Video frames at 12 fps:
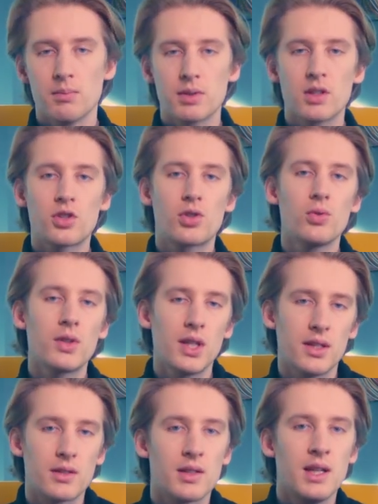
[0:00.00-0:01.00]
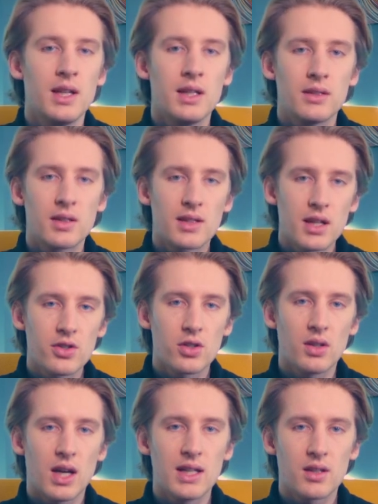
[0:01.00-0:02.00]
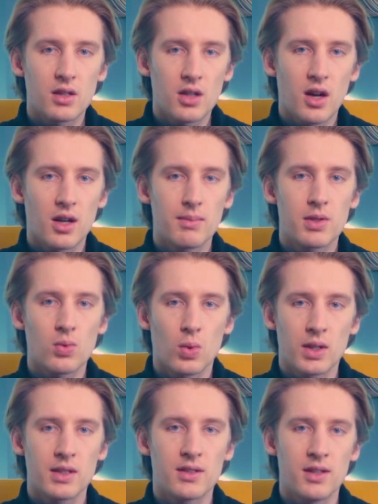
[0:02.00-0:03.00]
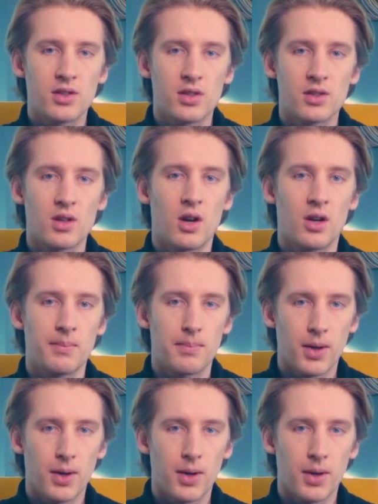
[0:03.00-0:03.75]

But the truth is, decentralized autonomous organizations aren't